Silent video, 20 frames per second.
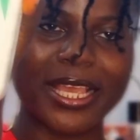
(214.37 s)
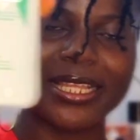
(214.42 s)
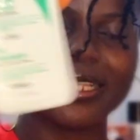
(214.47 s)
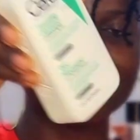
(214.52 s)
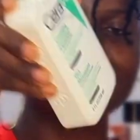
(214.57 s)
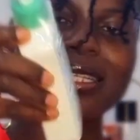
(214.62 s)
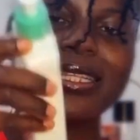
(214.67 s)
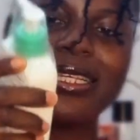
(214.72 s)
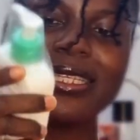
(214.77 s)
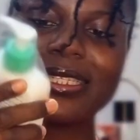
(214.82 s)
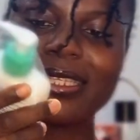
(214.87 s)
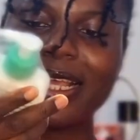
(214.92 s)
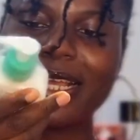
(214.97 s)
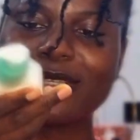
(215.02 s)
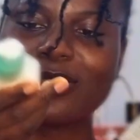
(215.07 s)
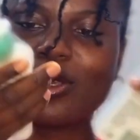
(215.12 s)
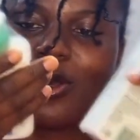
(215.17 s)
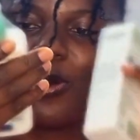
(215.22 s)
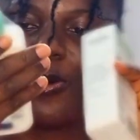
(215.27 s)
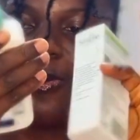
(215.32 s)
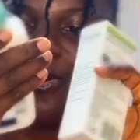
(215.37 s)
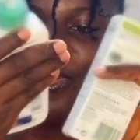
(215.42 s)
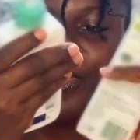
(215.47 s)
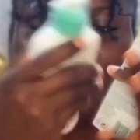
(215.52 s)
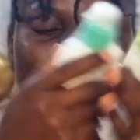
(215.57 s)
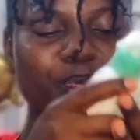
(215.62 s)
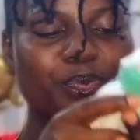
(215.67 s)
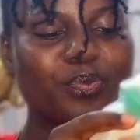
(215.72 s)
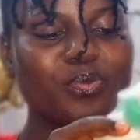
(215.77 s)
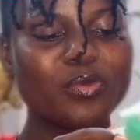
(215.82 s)
get this cleanser. So
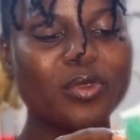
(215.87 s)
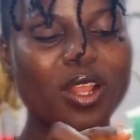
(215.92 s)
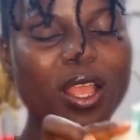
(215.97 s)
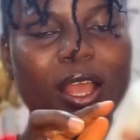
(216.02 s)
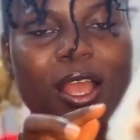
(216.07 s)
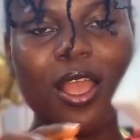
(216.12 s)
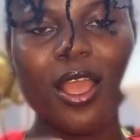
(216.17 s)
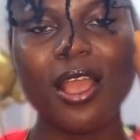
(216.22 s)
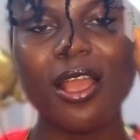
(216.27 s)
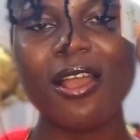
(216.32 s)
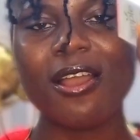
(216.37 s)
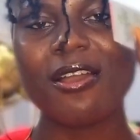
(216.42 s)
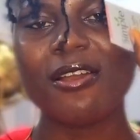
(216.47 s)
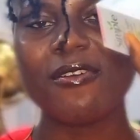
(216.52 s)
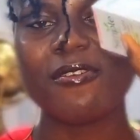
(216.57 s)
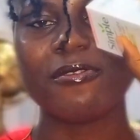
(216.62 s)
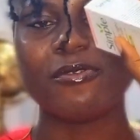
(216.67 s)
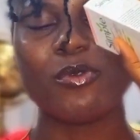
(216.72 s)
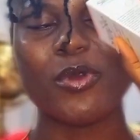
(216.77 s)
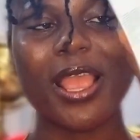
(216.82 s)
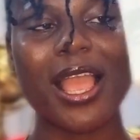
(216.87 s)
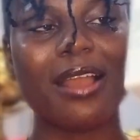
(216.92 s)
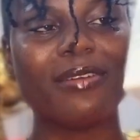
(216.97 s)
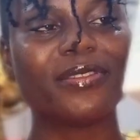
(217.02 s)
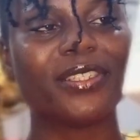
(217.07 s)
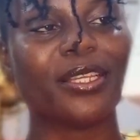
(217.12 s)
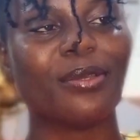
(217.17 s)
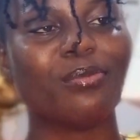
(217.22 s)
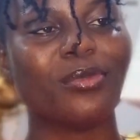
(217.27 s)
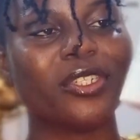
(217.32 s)
we
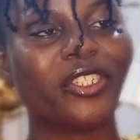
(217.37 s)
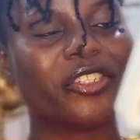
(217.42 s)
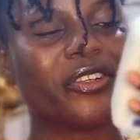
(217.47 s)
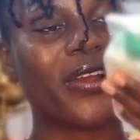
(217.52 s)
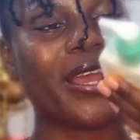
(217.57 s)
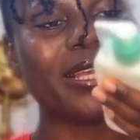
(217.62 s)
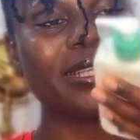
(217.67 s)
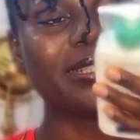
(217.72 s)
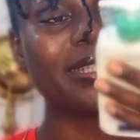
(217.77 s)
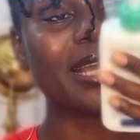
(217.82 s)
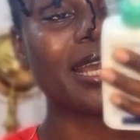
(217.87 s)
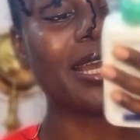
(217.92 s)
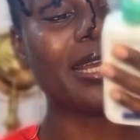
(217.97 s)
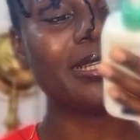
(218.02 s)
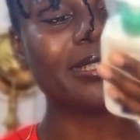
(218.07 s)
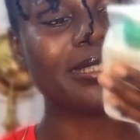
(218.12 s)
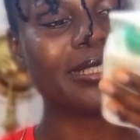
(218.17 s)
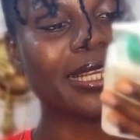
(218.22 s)
have the moisturizer,